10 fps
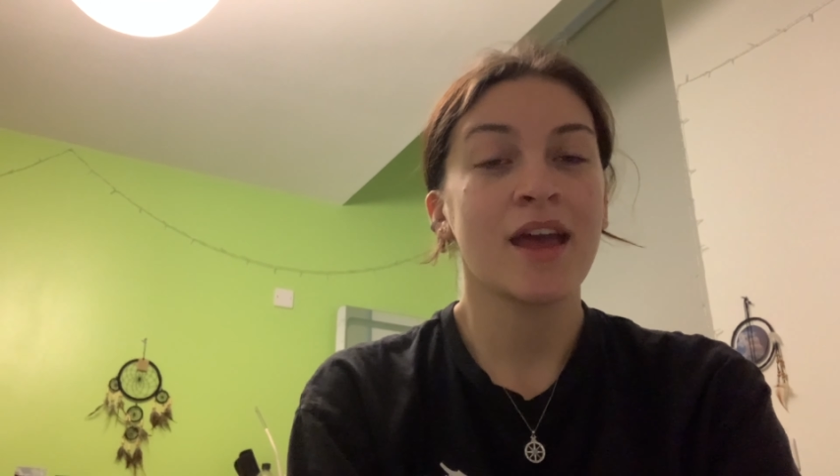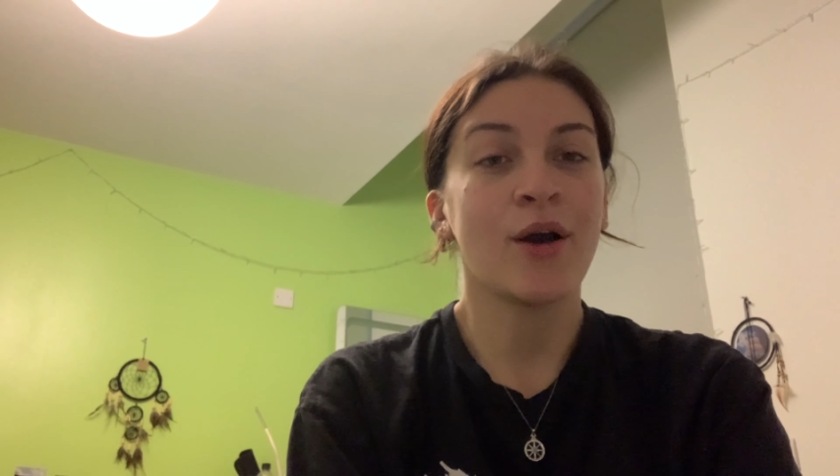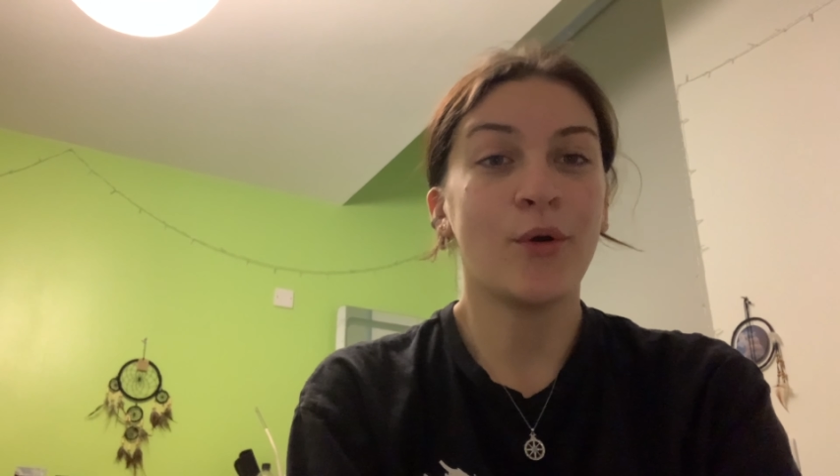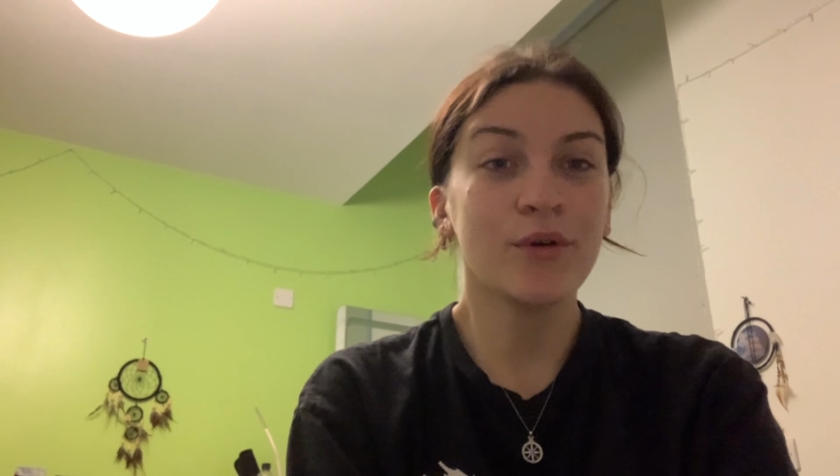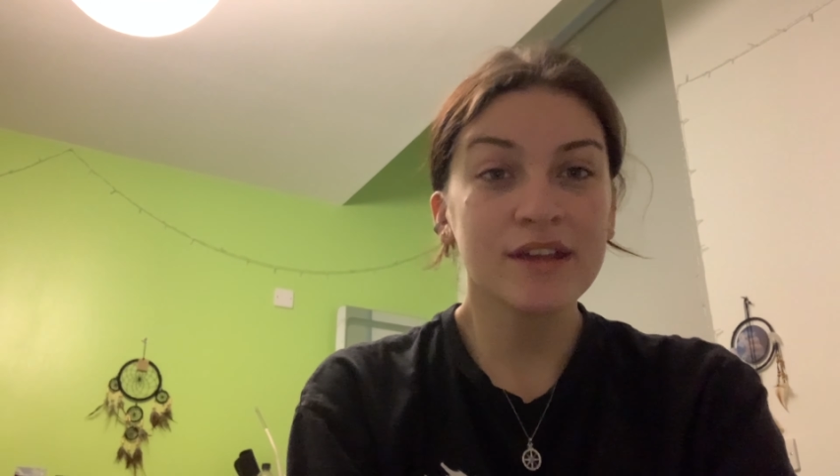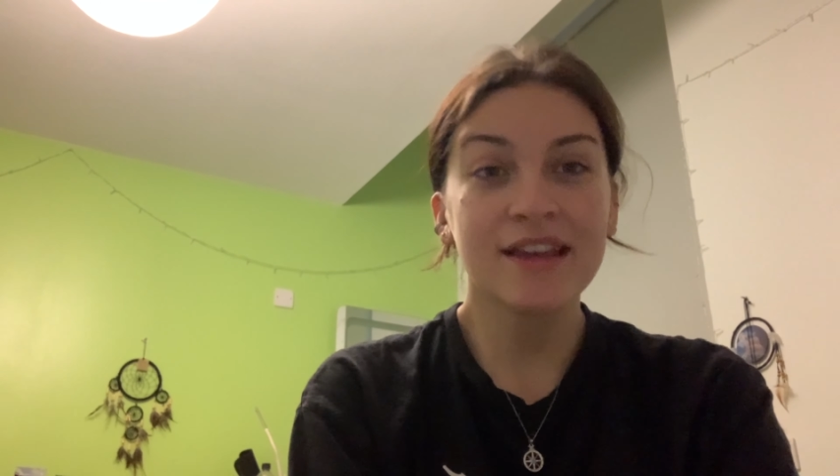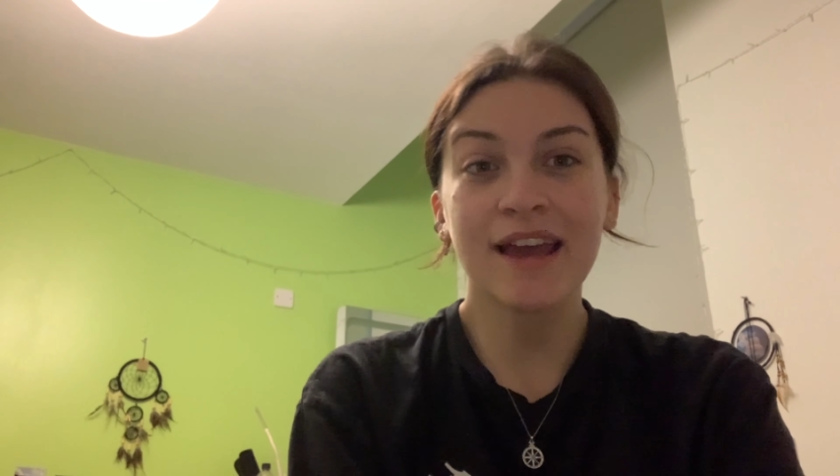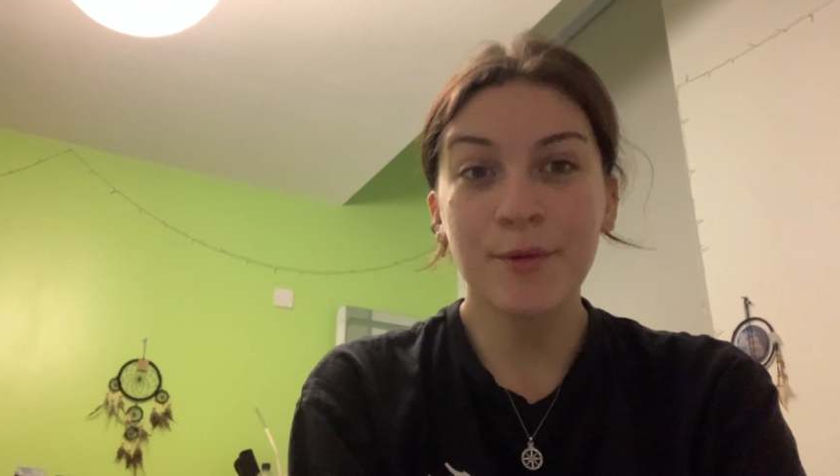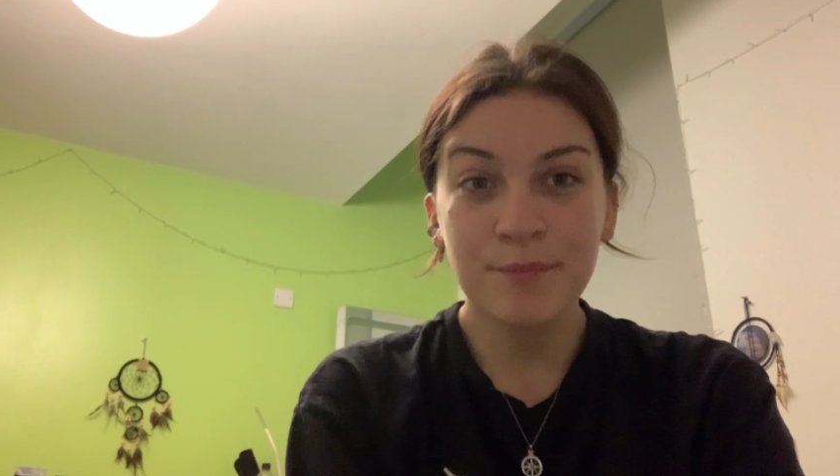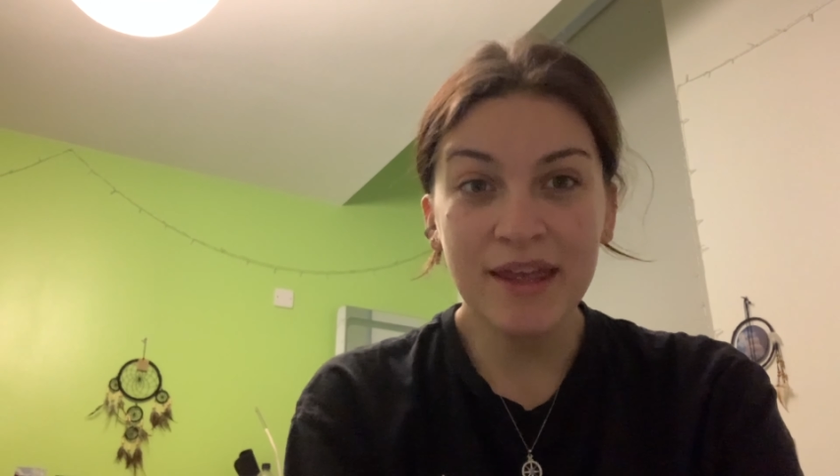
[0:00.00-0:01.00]
or you can
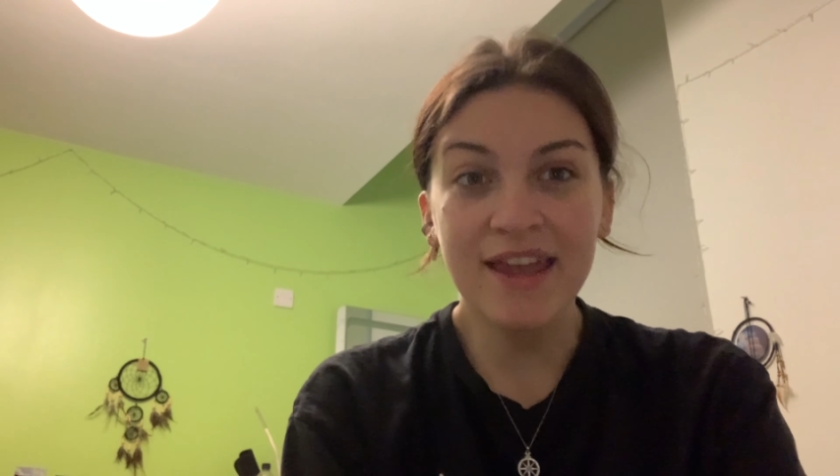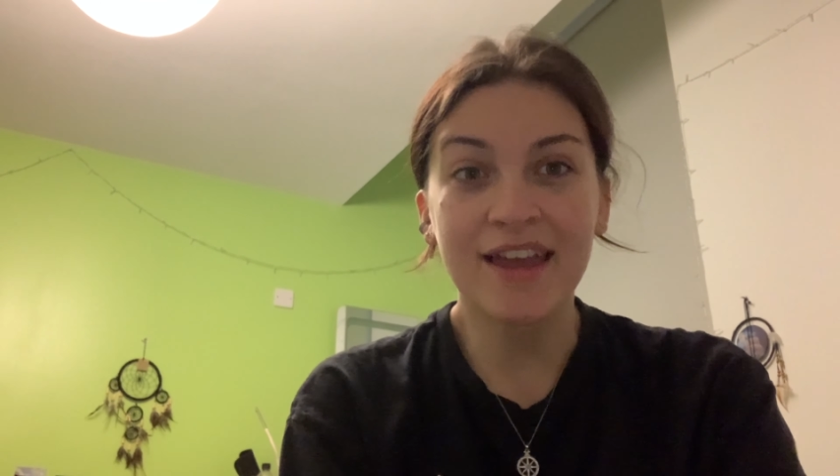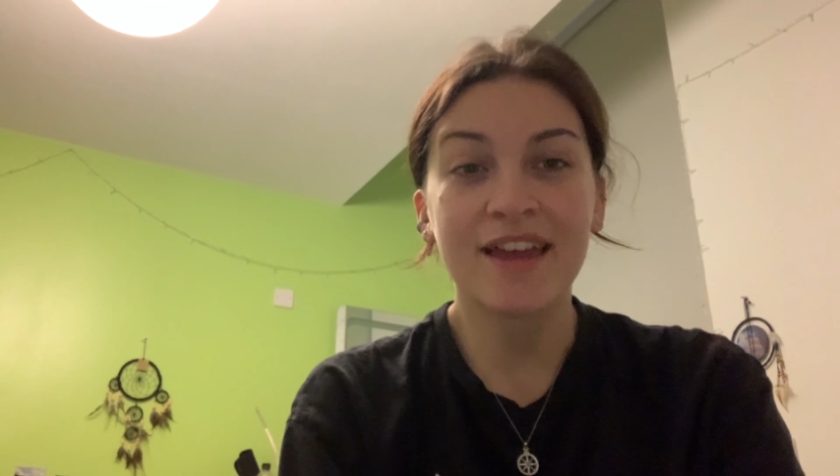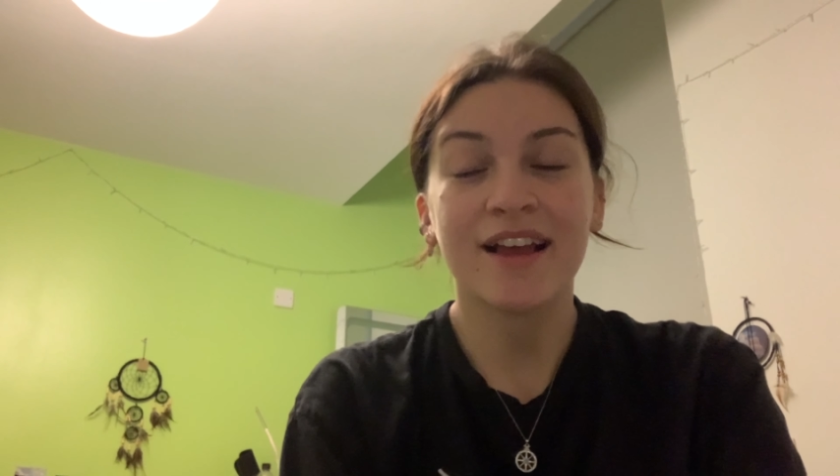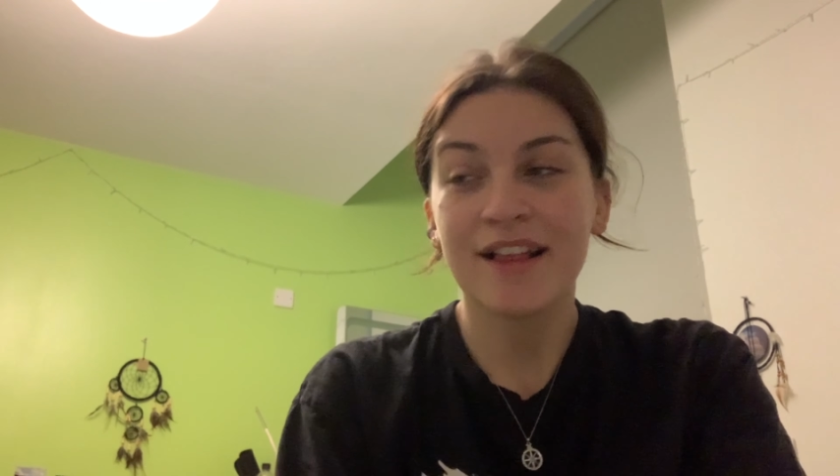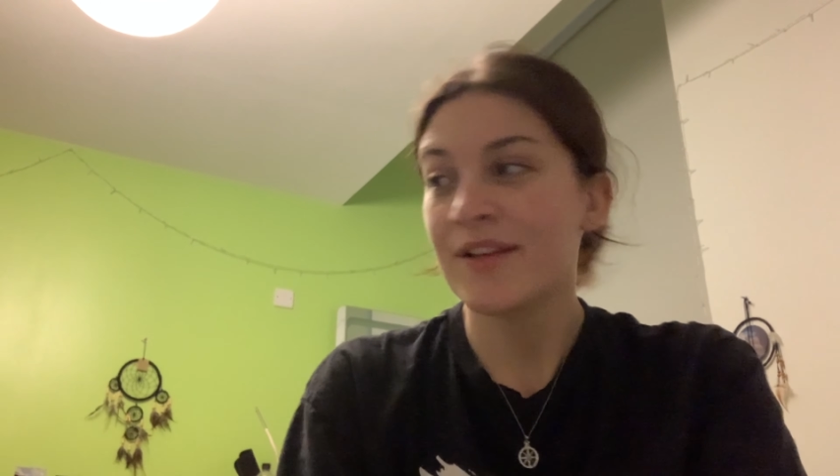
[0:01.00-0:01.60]
get me,